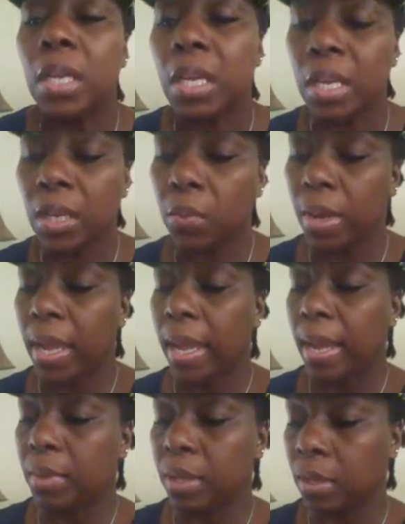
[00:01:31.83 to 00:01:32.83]
Anyway,
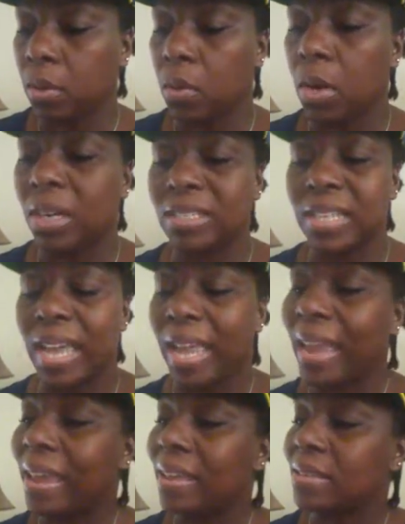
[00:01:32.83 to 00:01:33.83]
I'm going to go on because I
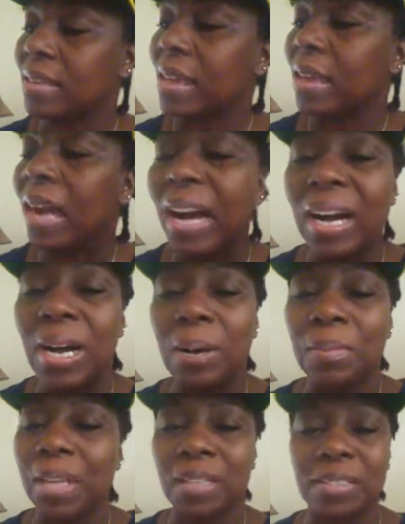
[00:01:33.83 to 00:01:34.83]
hate saying
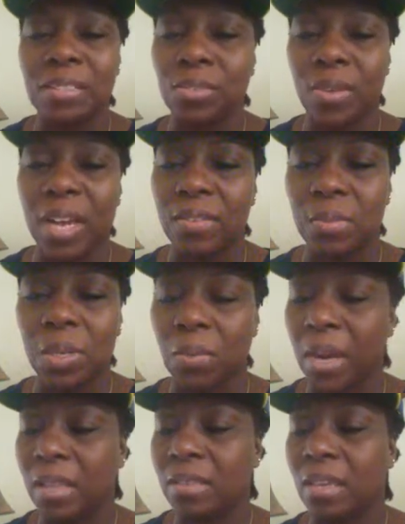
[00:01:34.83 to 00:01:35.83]
um. That just drives me
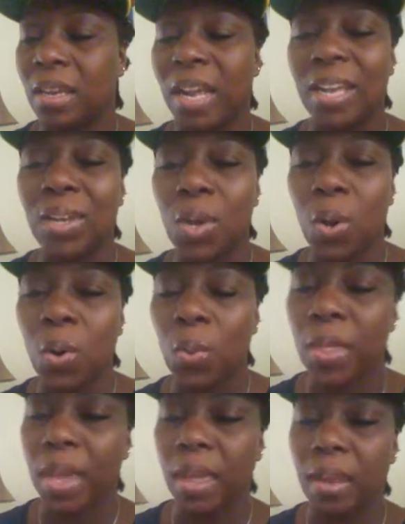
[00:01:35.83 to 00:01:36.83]
crazy. And I know
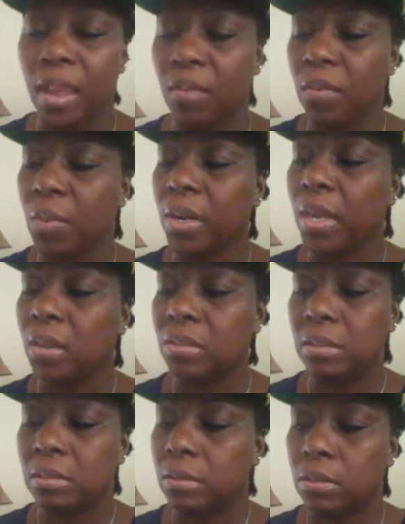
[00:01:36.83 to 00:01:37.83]
that everyone
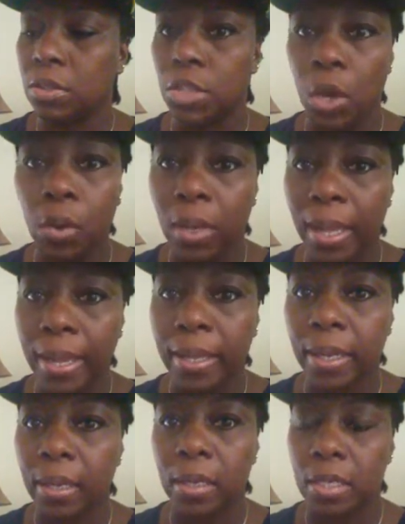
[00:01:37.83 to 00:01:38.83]
else don't
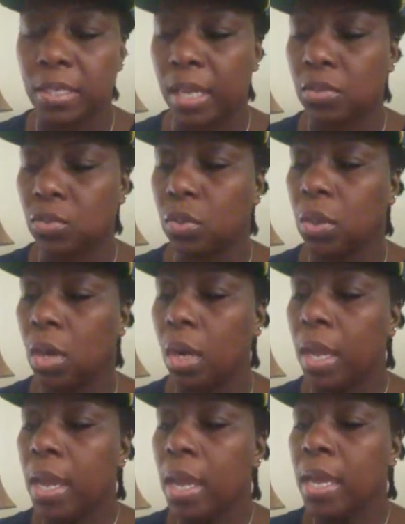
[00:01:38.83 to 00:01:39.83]
like it and it takes too long.
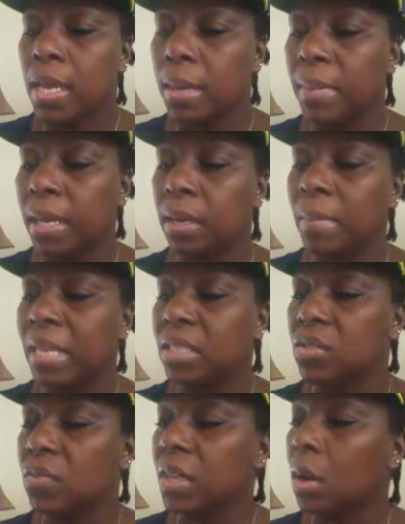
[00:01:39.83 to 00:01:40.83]
And I'm not going to make
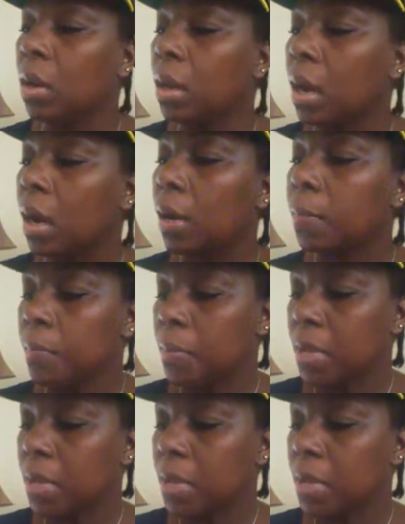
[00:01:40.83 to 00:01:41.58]
this video long.